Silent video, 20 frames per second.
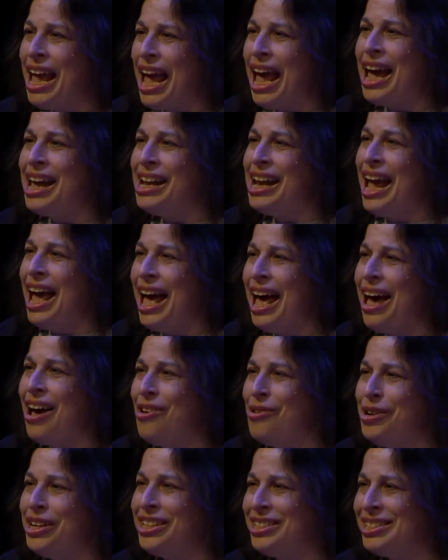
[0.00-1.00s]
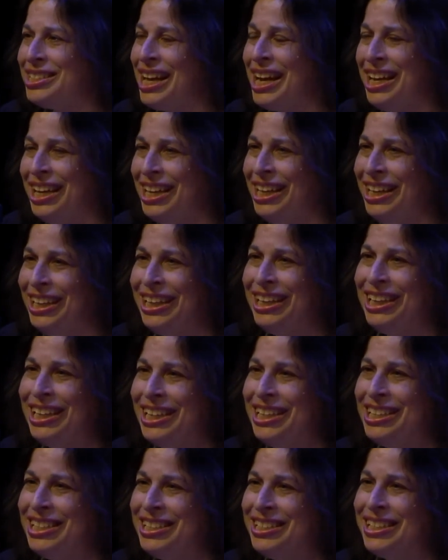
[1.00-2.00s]
and how exciting it
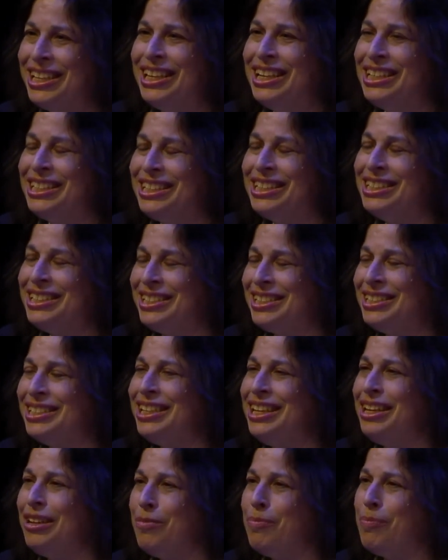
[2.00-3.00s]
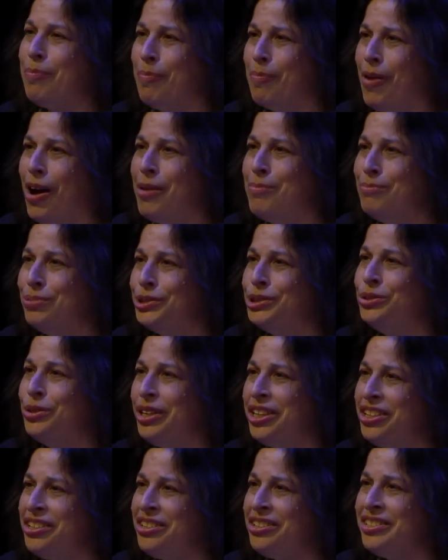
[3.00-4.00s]
is to see
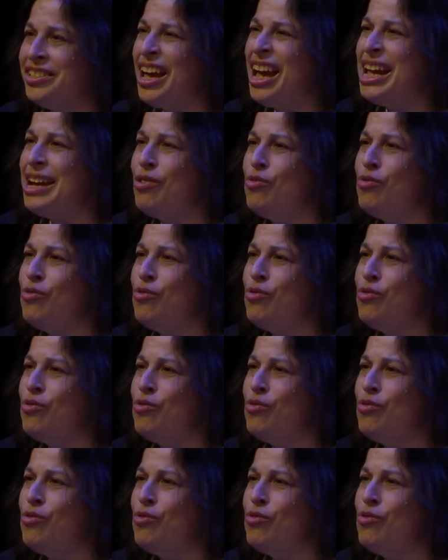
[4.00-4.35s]
employers